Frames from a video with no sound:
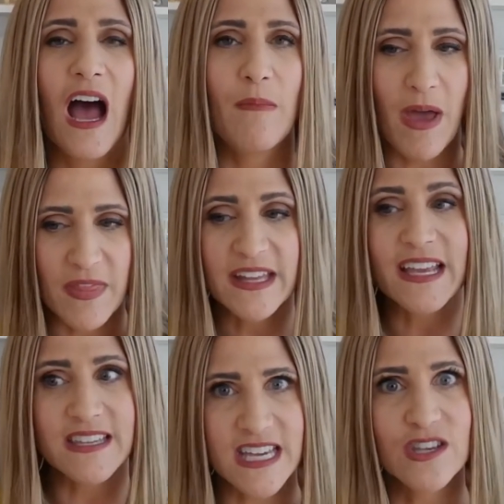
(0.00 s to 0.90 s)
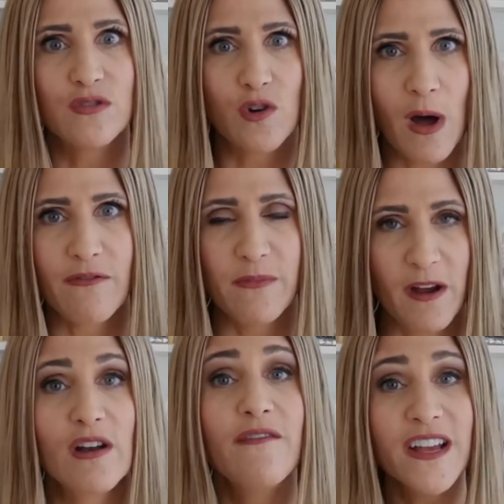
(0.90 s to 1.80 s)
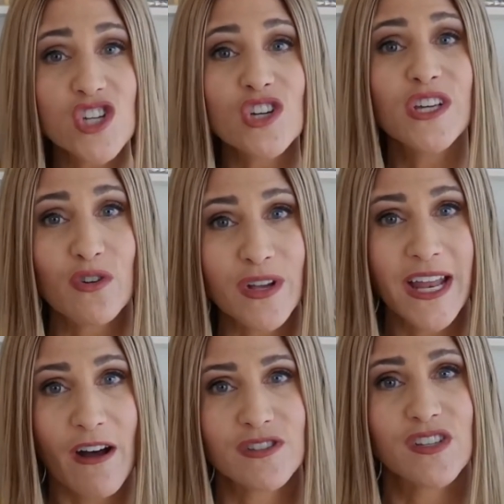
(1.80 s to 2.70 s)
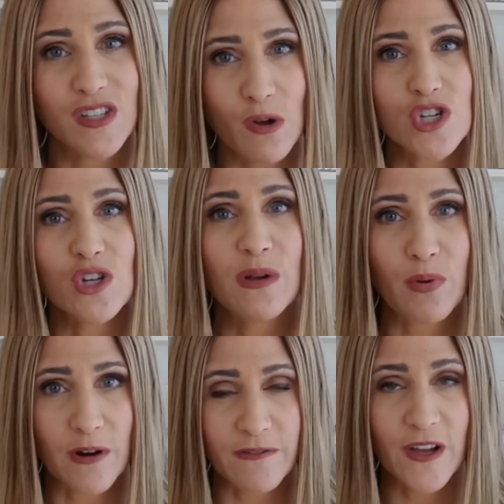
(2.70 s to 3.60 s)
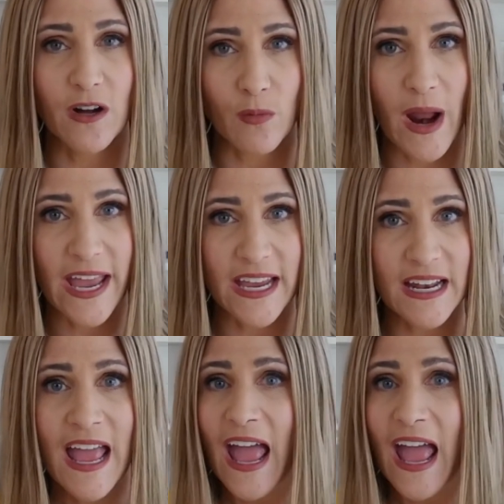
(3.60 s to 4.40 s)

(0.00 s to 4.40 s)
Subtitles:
And then continue to go out from there. And eventually you'll get out to social and peripheral, right?